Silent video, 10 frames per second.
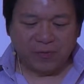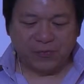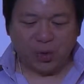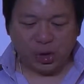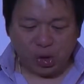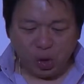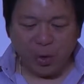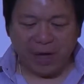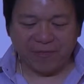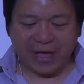For you
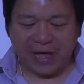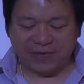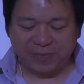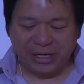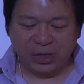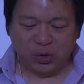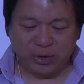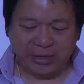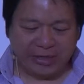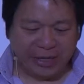have cast me into
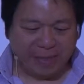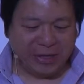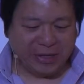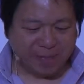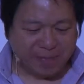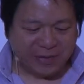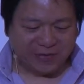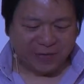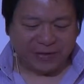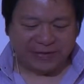the deep, in the
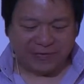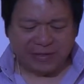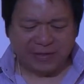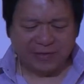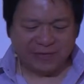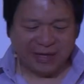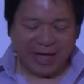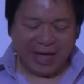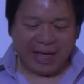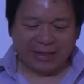midst of the seas,
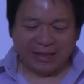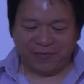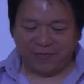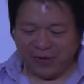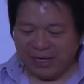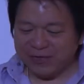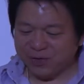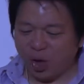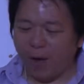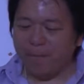and the
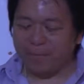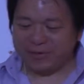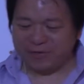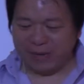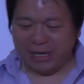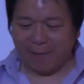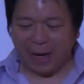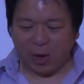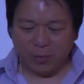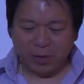floods compass me
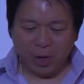about.